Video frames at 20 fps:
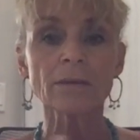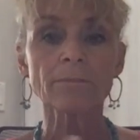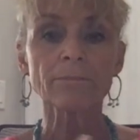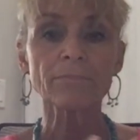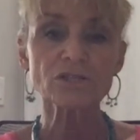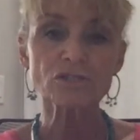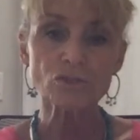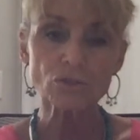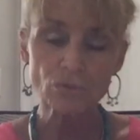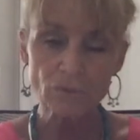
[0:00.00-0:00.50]

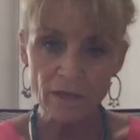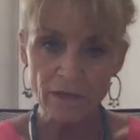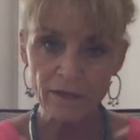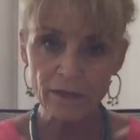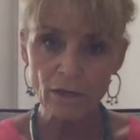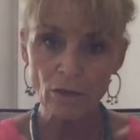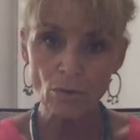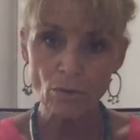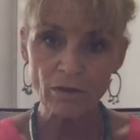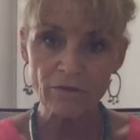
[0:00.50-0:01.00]
but do they
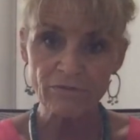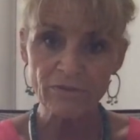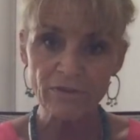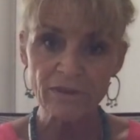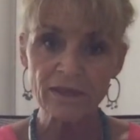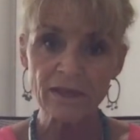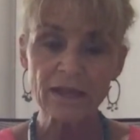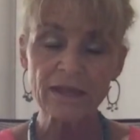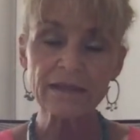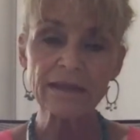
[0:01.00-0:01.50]

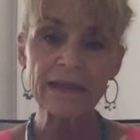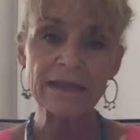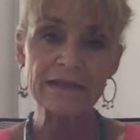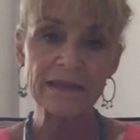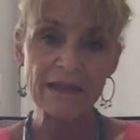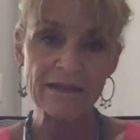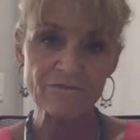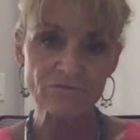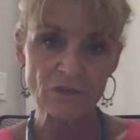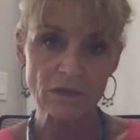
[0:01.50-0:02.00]
equivocate and
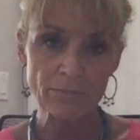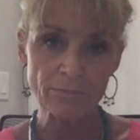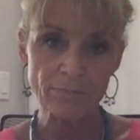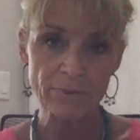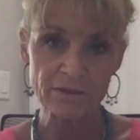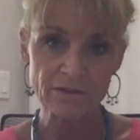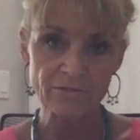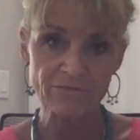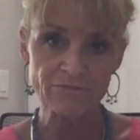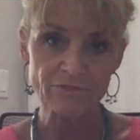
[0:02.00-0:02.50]
have they
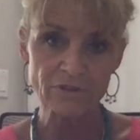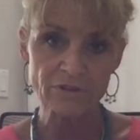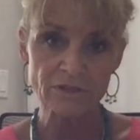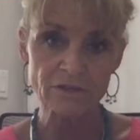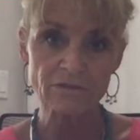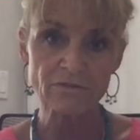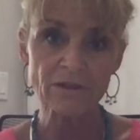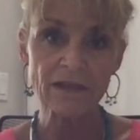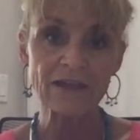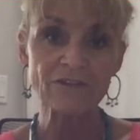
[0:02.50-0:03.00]

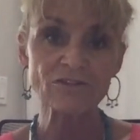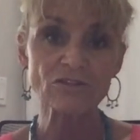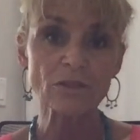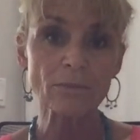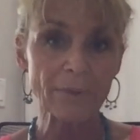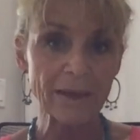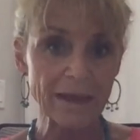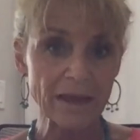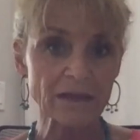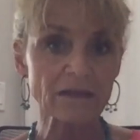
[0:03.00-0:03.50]
benefited at the
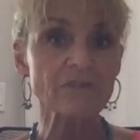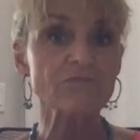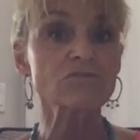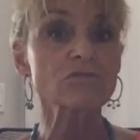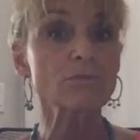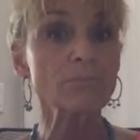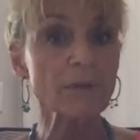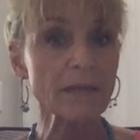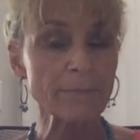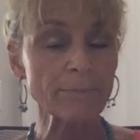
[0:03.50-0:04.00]
back of
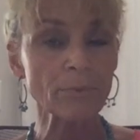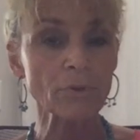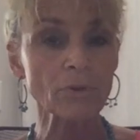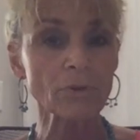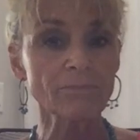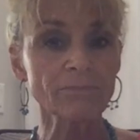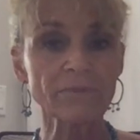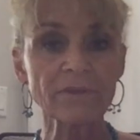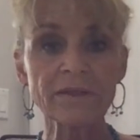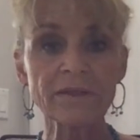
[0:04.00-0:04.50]
the people?